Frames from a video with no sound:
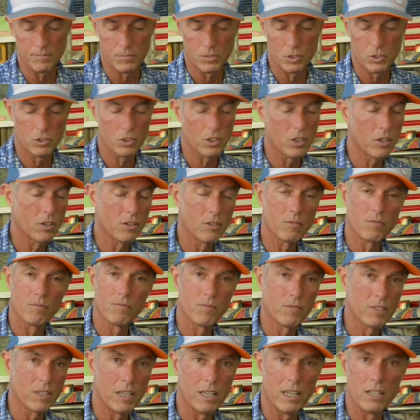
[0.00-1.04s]
So
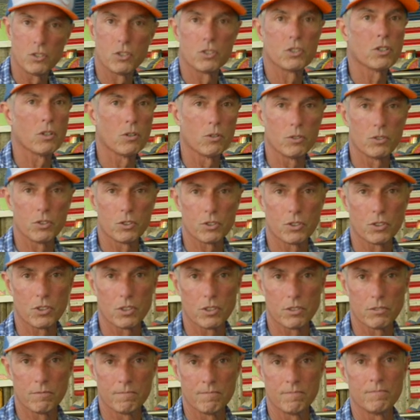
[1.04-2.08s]
it's totally
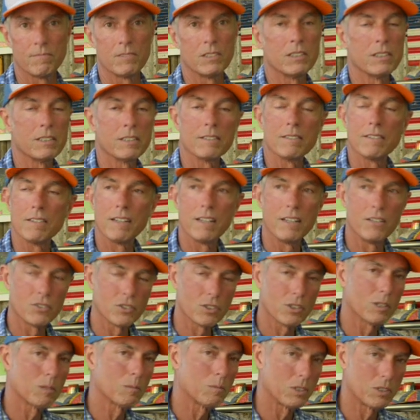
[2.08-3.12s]
screwed. It's
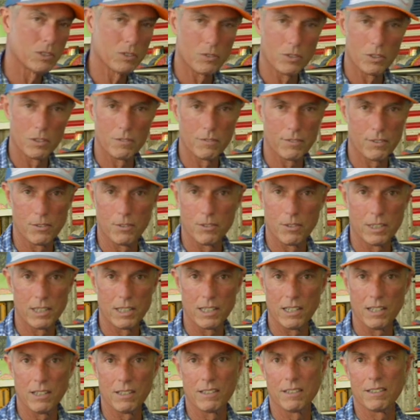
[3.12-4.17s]
going to be screwed for a
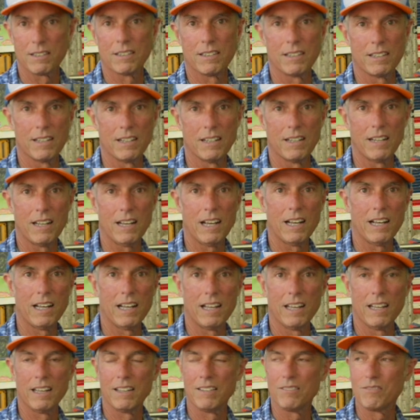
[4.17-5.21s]
while, and
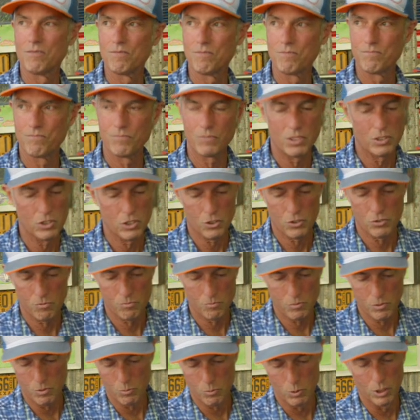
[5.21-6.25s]
I just
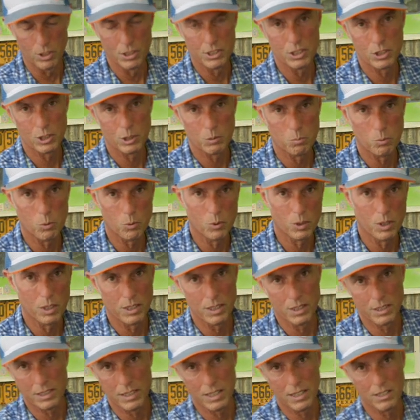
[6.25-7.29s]
really disappointed
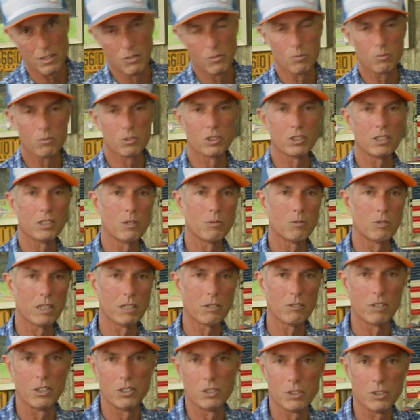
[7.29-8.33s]
that they don't see the
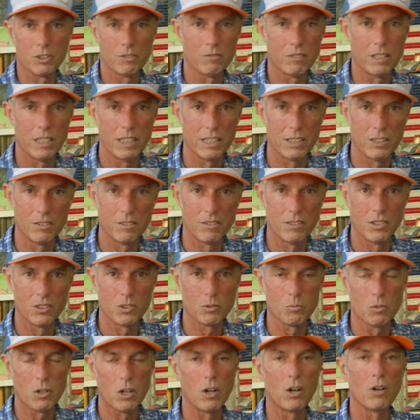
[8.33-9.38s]
recreational value of this
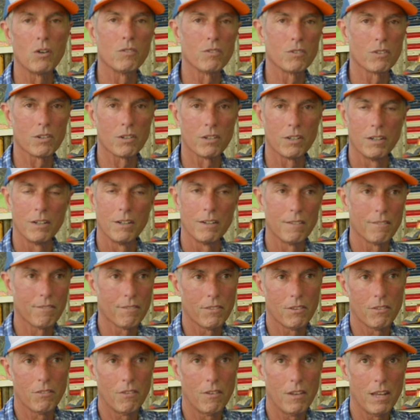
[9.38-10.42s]
over
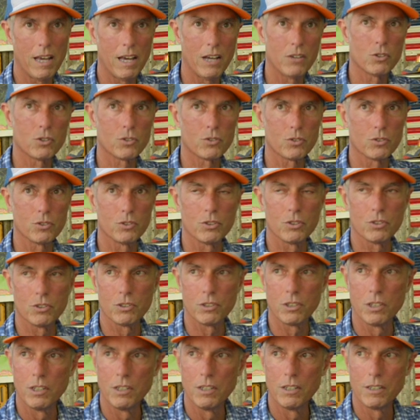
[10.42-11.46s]
the
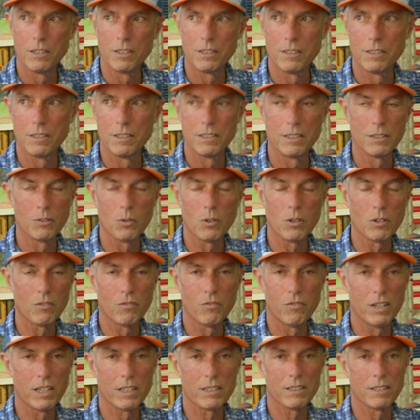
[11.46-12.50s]
natural. Uh, it won't
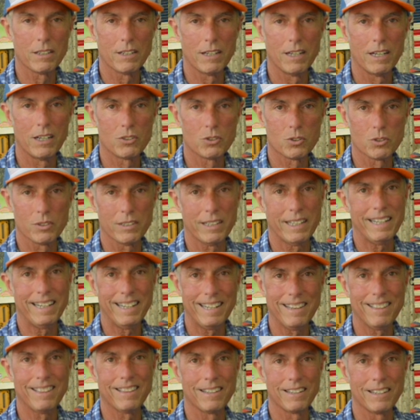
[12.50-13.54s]
affect the natural
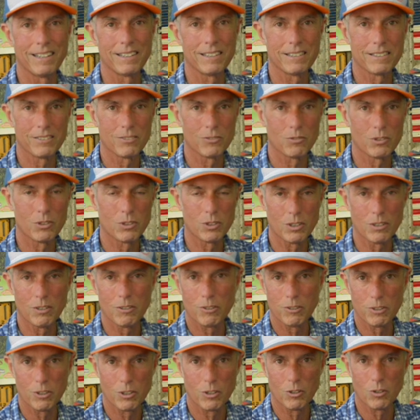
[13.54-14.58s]
anything to, to
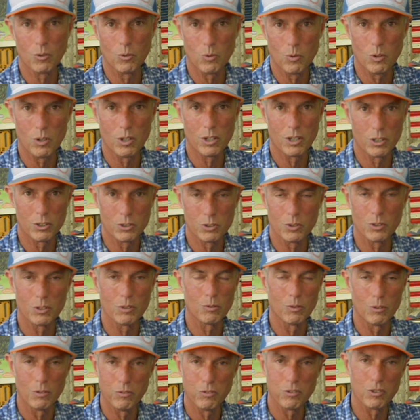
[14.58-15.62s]
clear the water so it
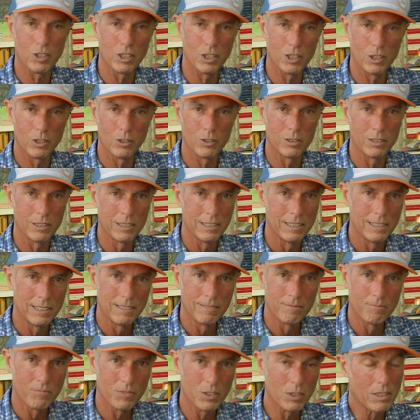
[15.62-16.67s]
will flow.
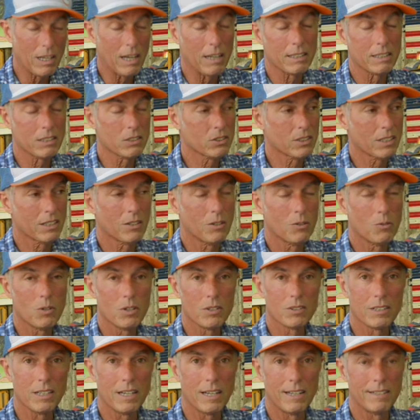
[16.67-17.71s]
But I guess they don't
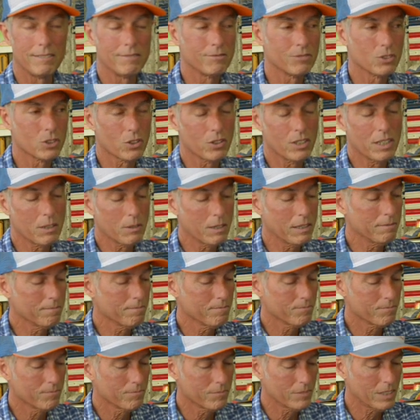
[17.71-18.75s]
want that. So anyway,
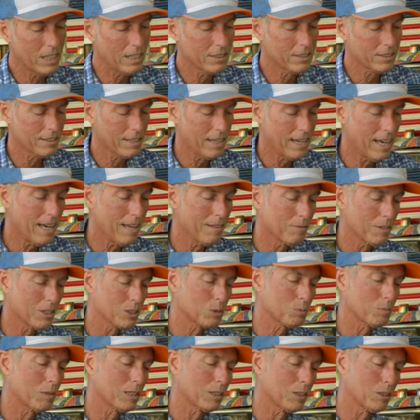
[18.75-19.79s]
that's that.
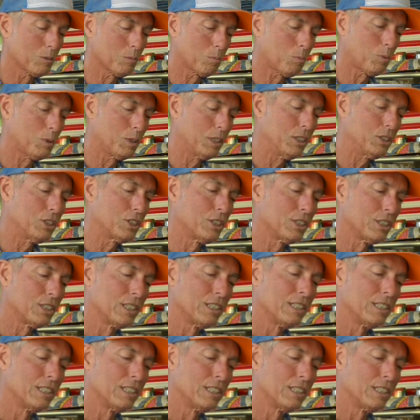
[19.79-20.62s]
That's my little preach.